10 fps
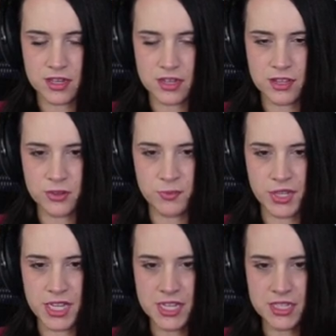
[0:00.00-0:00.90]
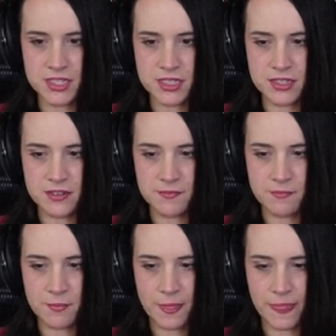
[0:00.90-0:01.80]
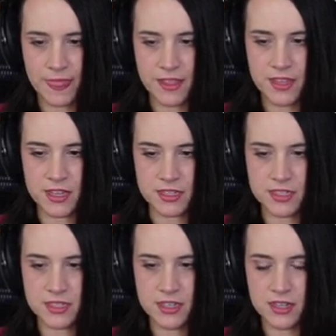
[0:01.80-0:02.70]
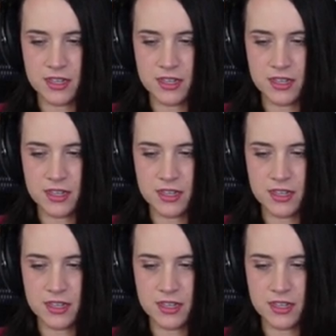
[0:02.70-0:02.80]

Another place? Yes,